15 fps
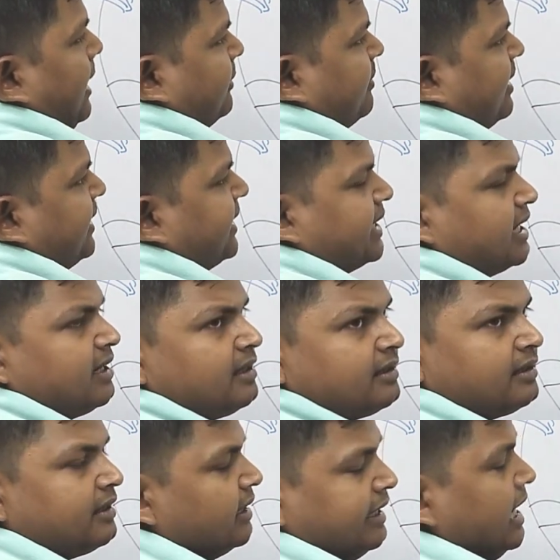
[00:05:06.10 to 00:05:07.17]
left
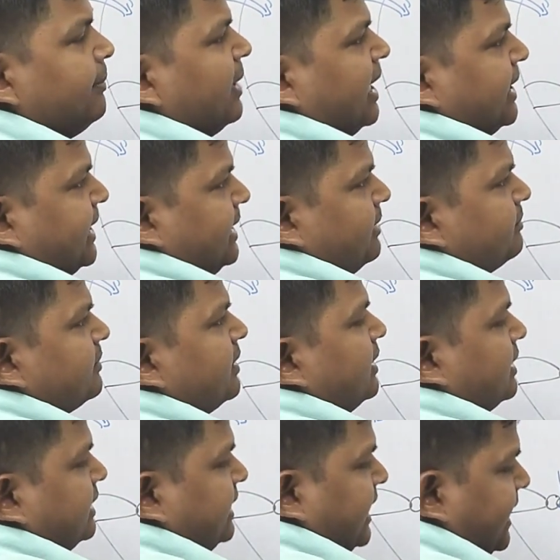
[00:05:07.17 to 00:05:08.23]
ventricle, left
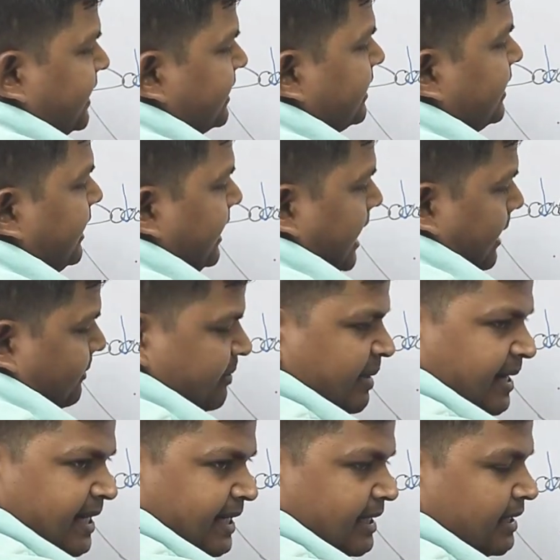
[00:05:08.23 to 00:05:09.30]
atrium, then
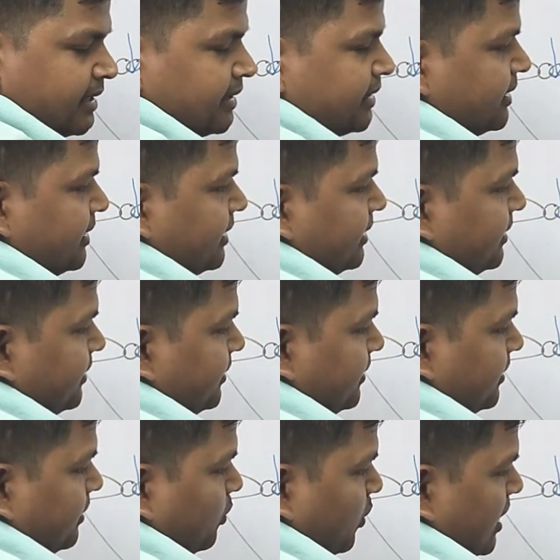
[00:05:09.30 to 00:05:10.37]
left ventricle.
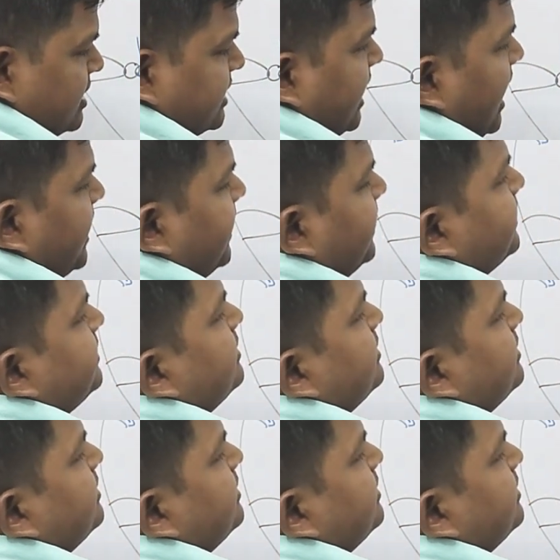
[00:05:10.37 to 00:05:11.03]
Once again